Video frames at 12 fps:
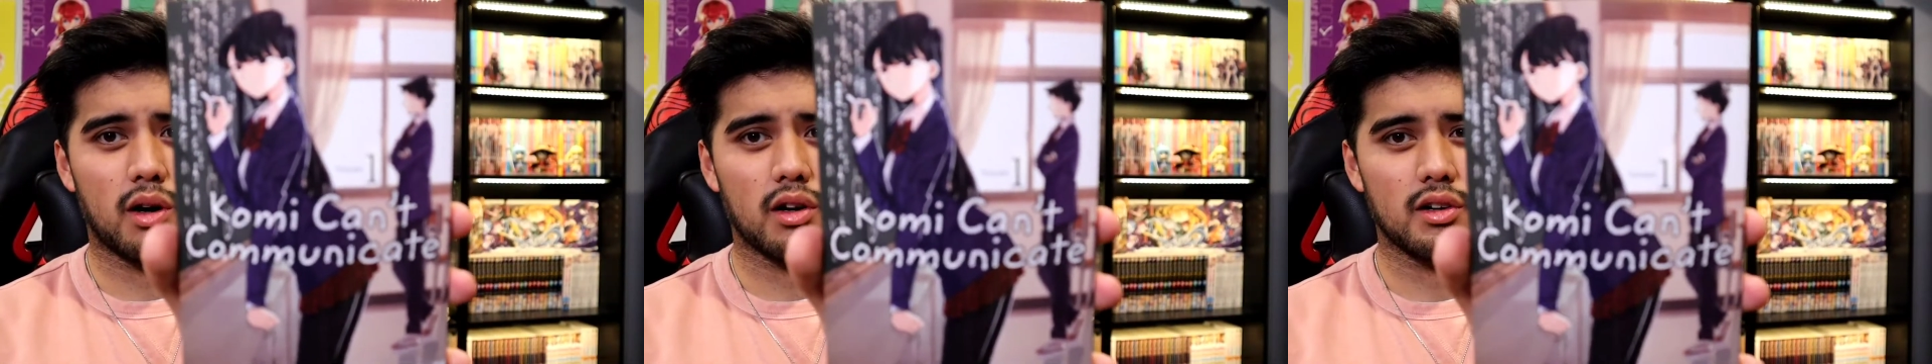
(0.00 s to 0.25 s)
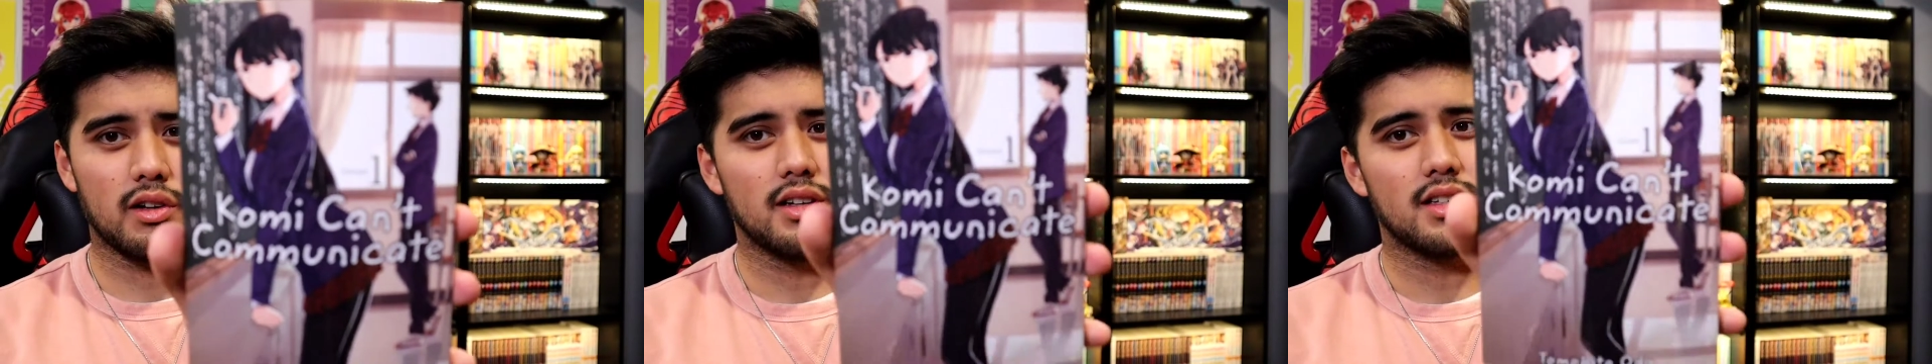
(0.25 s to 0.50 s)
the
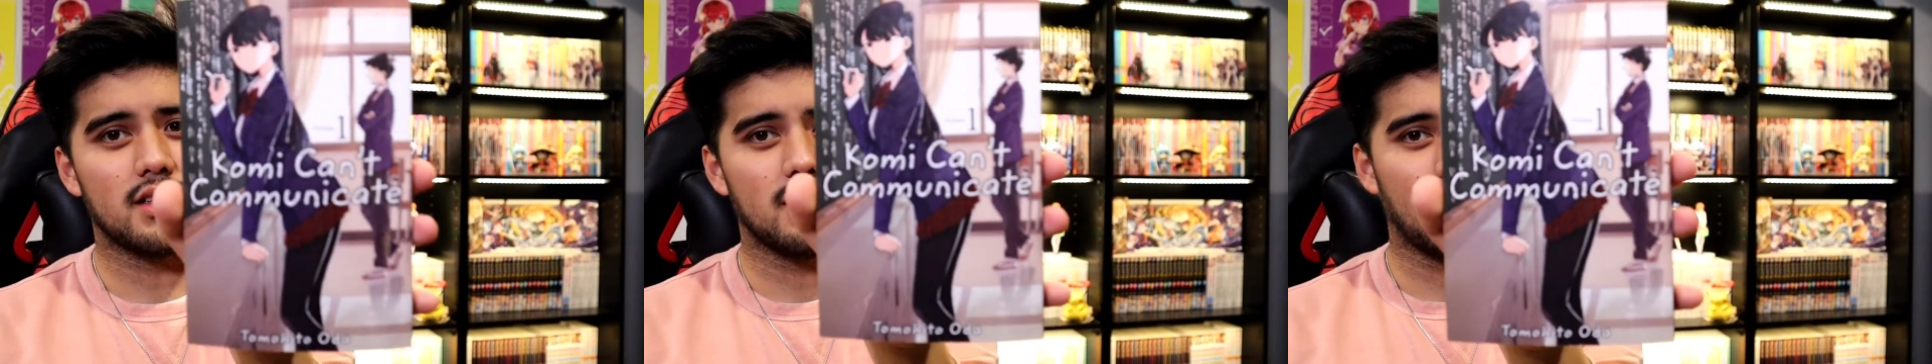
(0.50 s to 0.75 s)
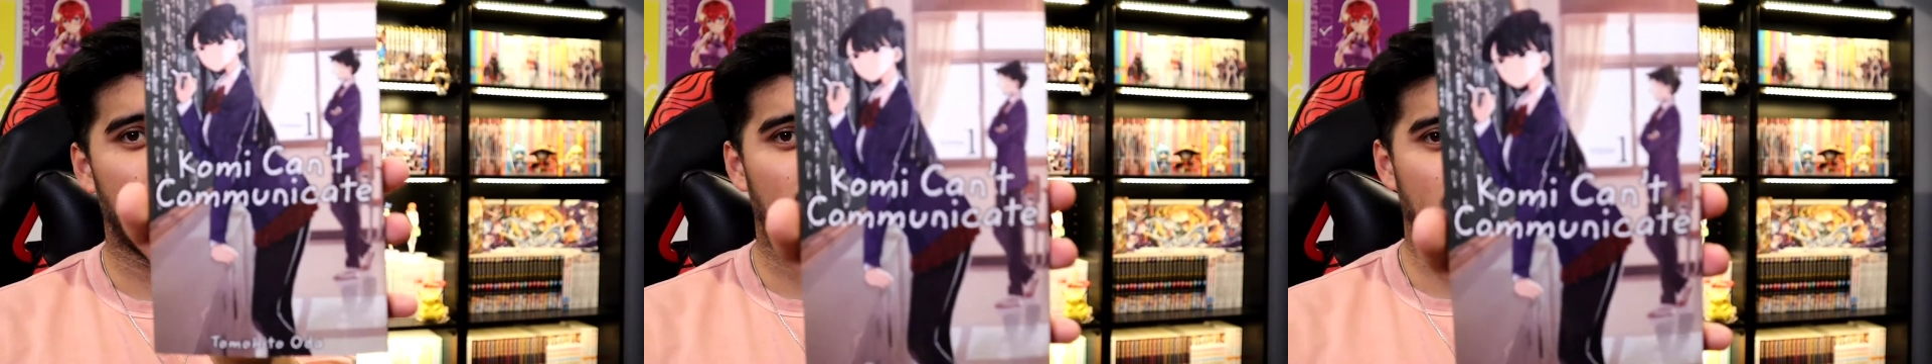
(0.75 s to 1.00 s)
manga
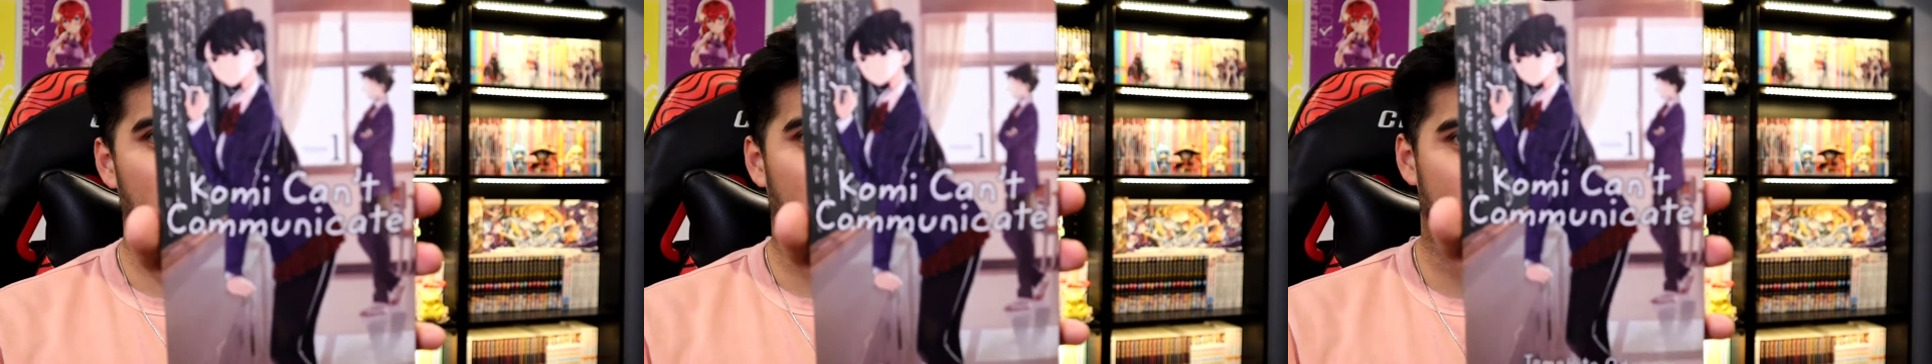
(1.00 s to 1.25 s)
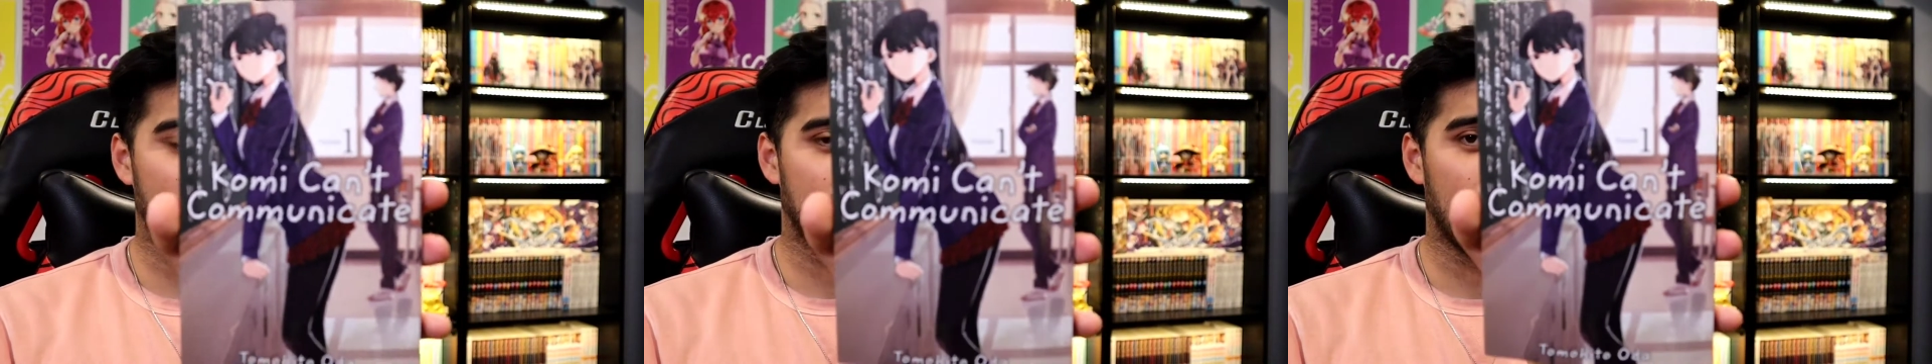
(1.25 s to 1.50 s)
is not
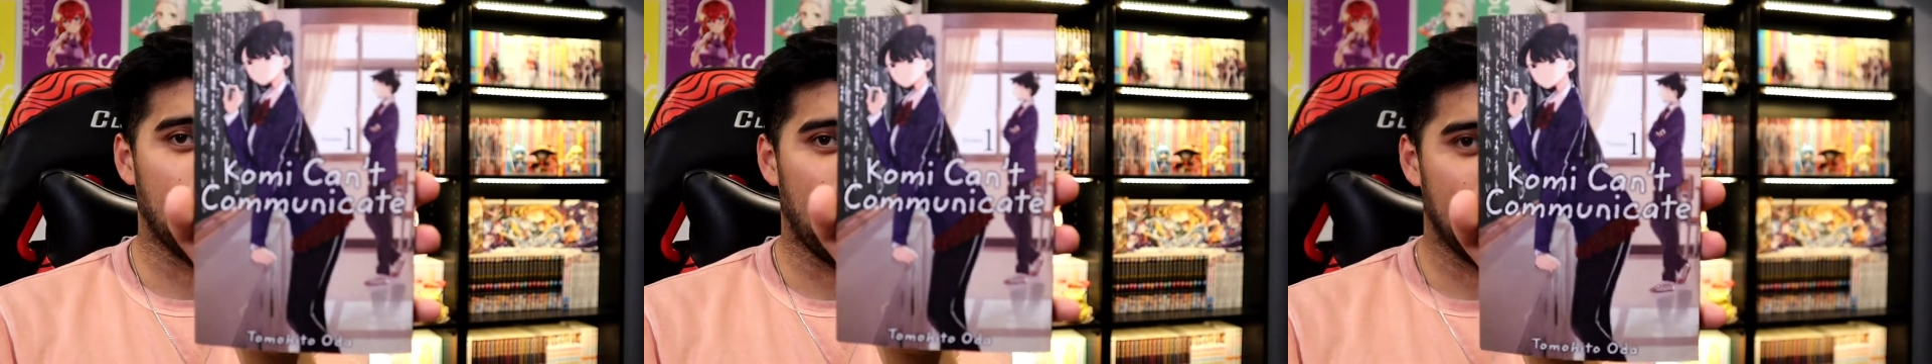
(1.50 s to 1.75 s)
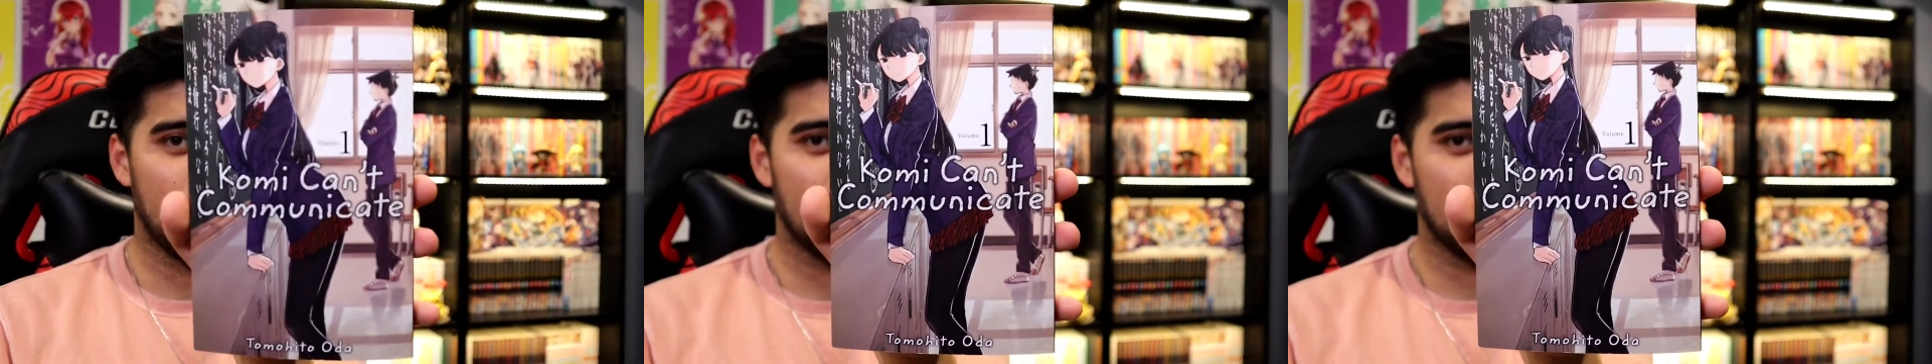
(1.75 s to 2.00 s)
as
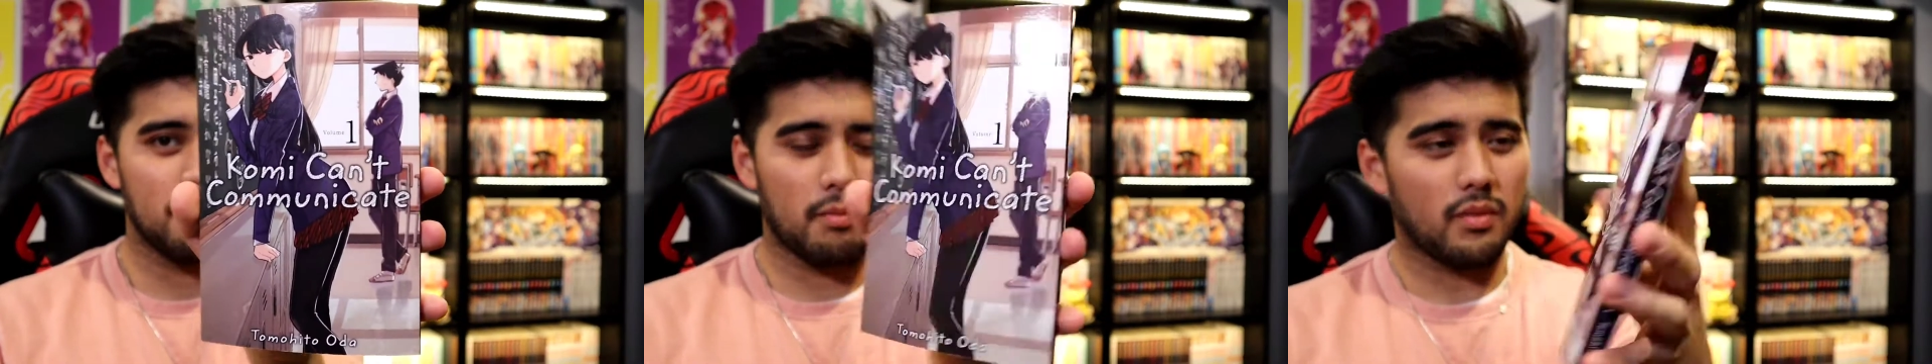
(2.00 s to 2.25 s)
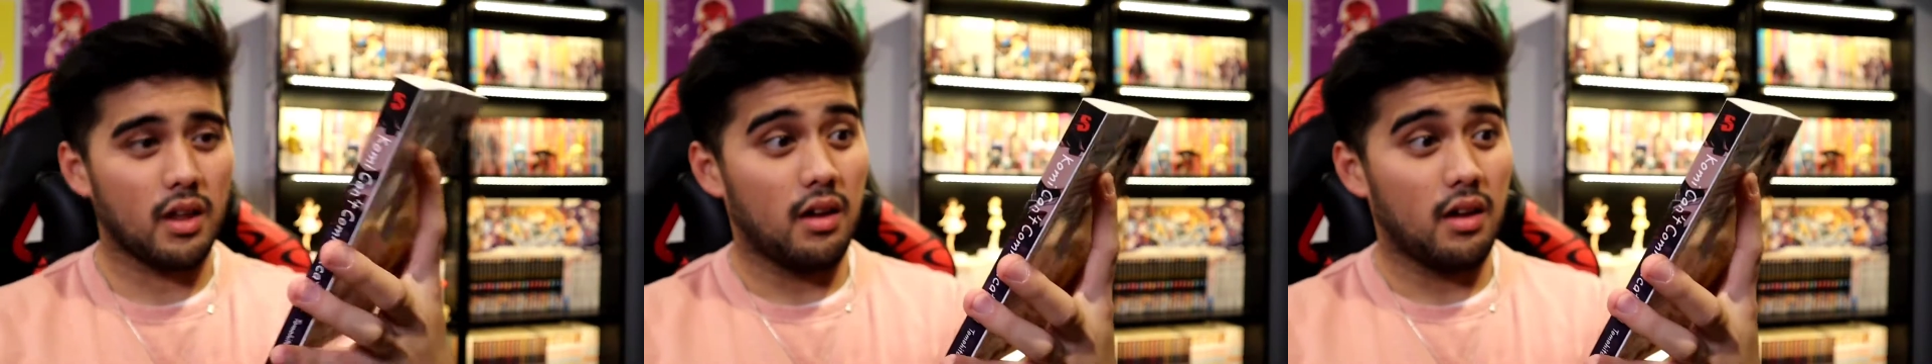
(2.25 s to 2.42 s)
amazing.